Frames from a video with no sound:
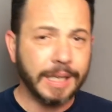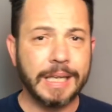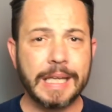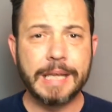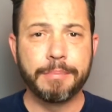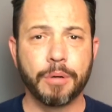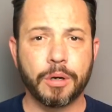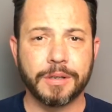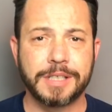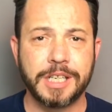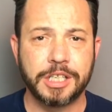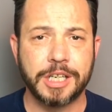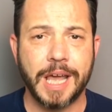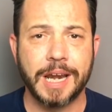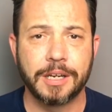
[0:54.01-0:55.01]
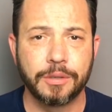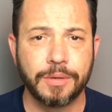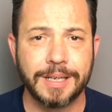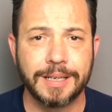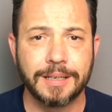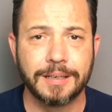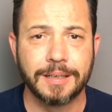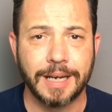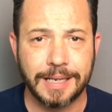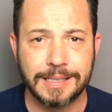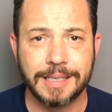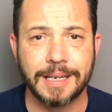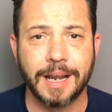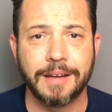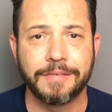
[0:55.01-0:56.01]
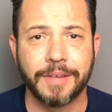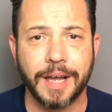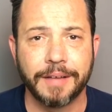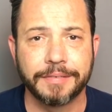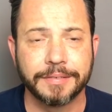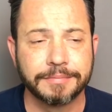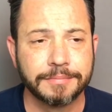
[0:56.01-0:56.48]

Ebook will teach you how to do it, nineteen ninety-five.